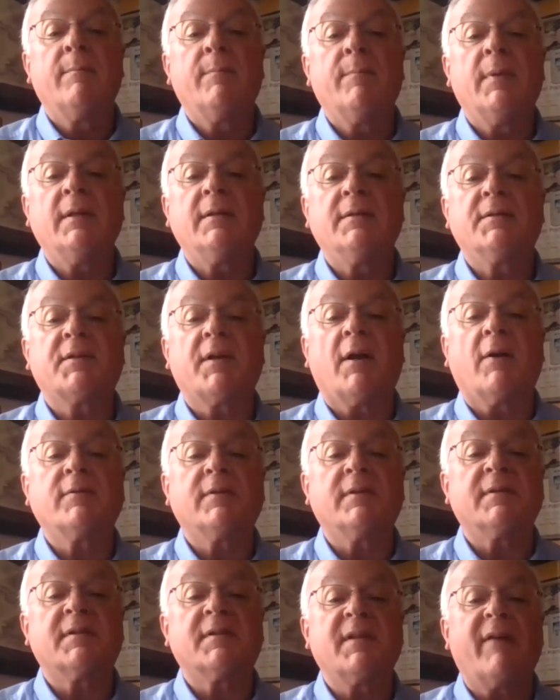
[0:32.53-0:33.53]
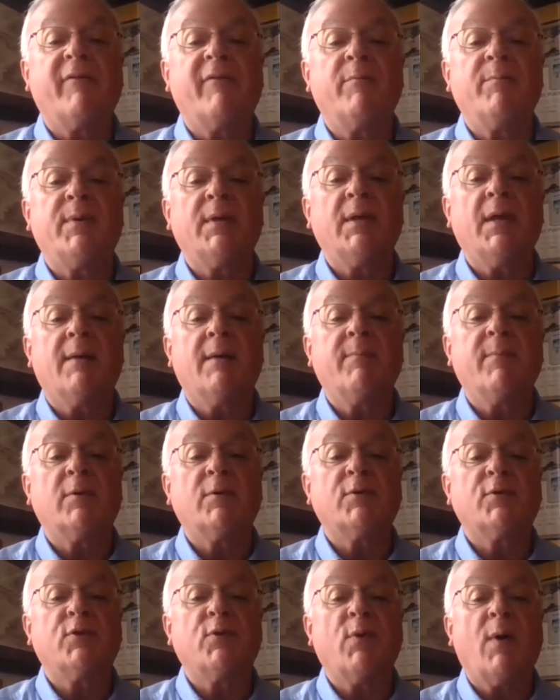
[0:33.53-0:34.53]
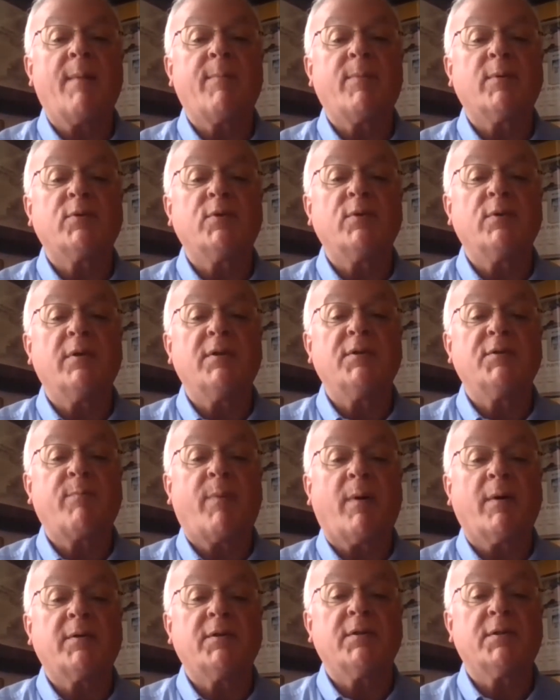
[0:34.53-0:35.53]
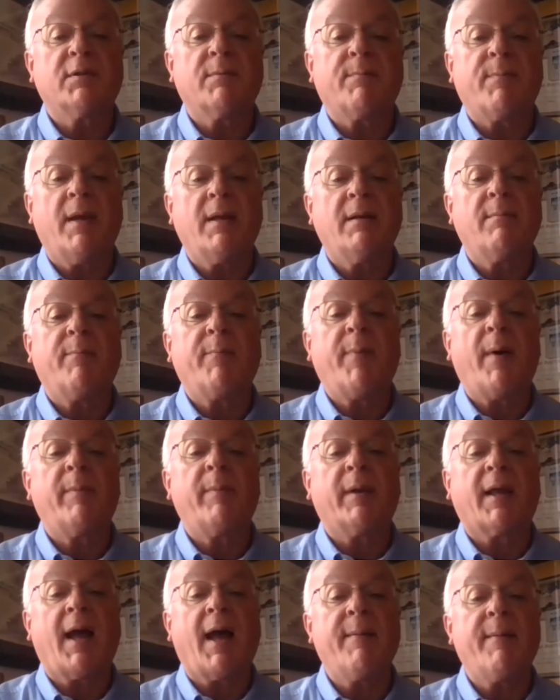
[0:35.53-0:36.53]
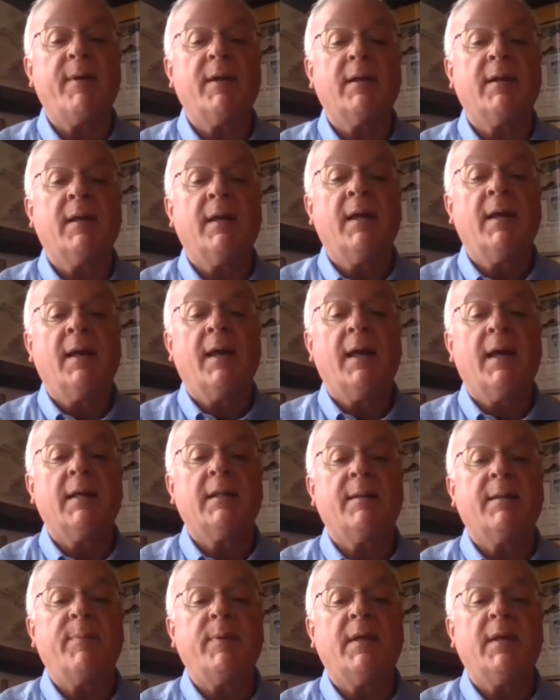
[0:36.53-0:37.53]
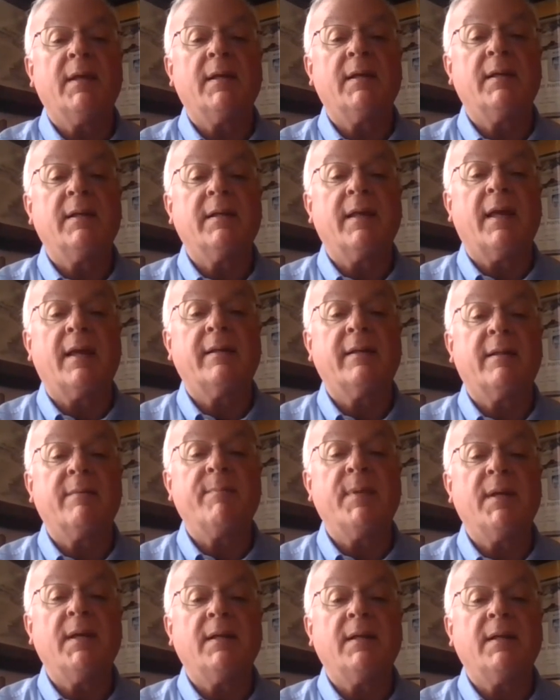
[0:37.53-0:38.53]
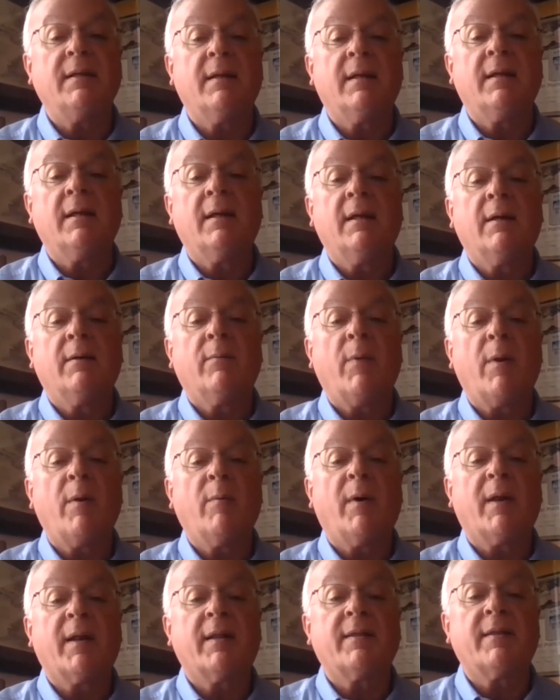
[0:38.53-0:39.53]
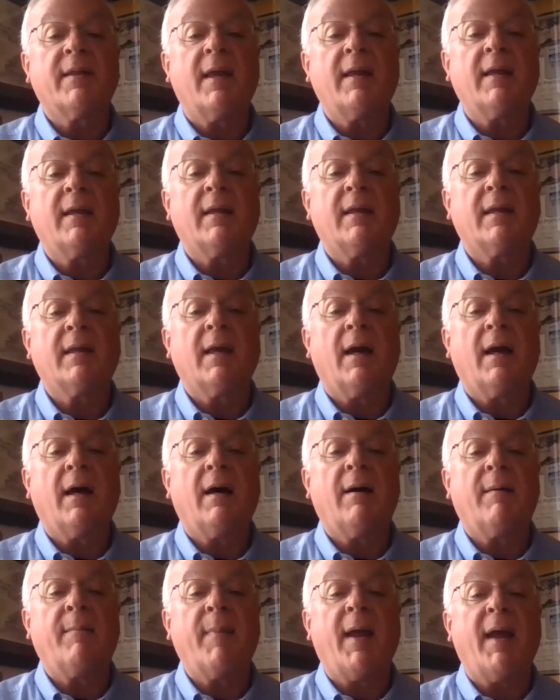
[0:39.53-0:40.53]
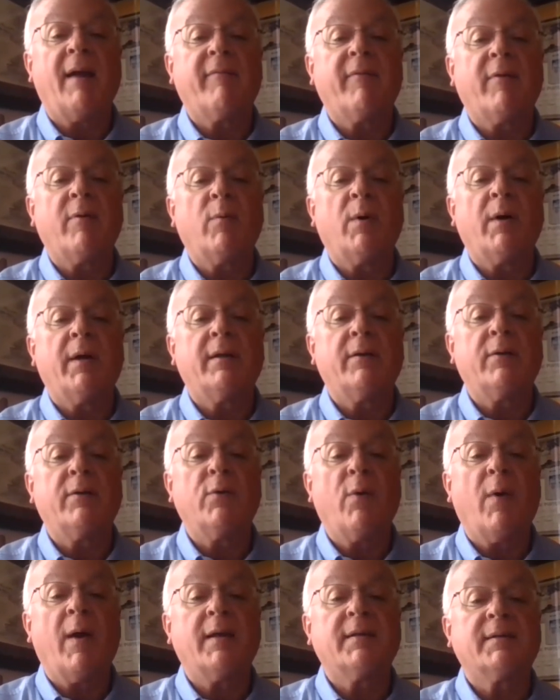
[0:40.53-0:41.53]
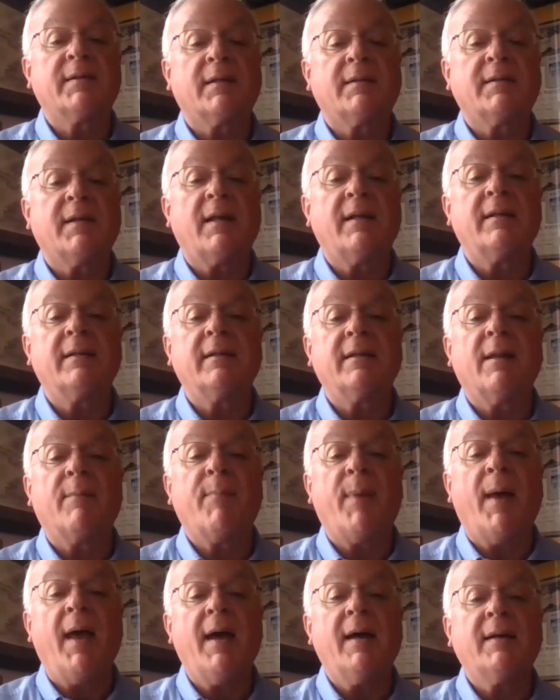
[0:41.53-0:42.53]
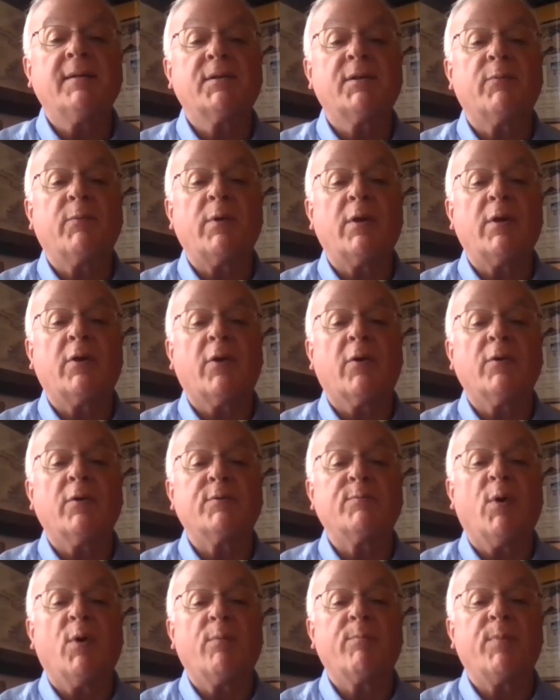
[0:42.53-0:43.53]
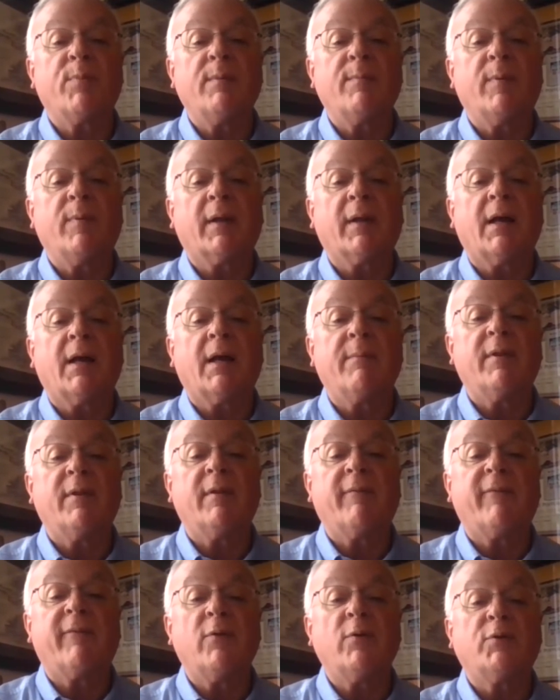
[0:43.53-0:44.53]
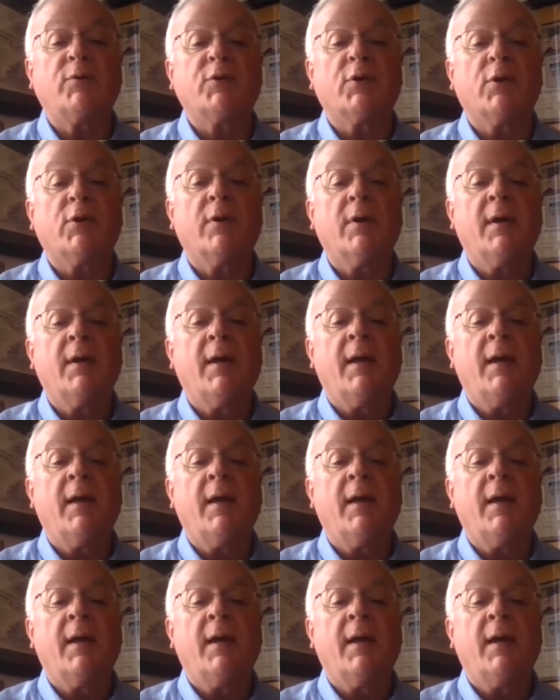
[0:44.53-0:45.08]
Meeting starts at 7 p.m. There's two opportunities to participate in public comment at the beginning and end of the meeting. We want to thank everyone who has attended in the past, and we encourage more people to come in the future.